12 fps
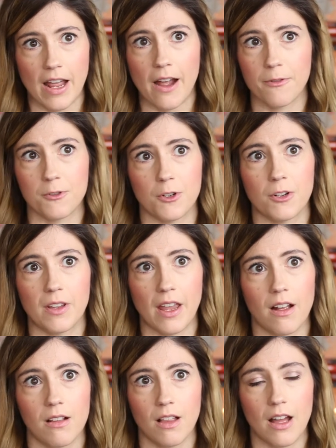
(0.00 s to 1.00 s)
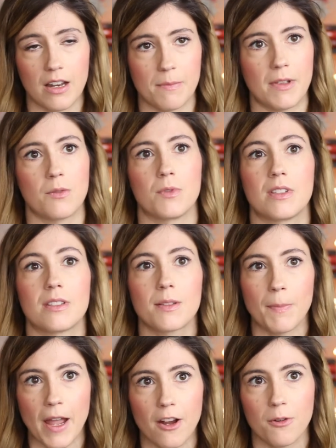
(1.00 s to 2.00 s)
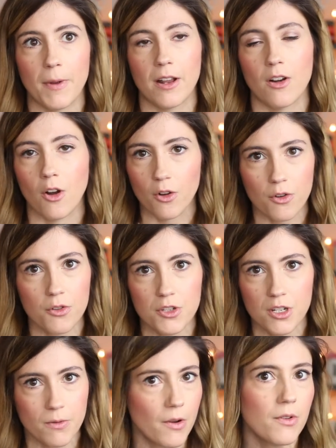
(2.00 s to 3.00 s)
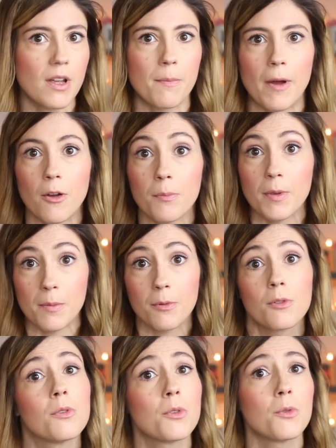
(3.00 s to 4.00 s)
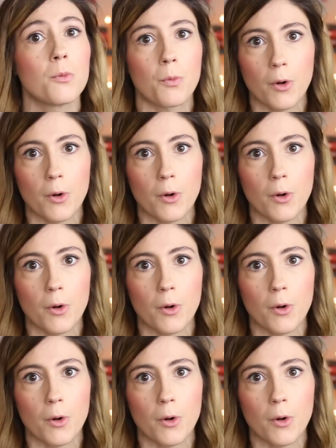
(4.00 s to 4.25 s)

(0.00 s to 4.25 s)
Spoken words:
after Gail Honeyman was inspired by an article she wrote about people who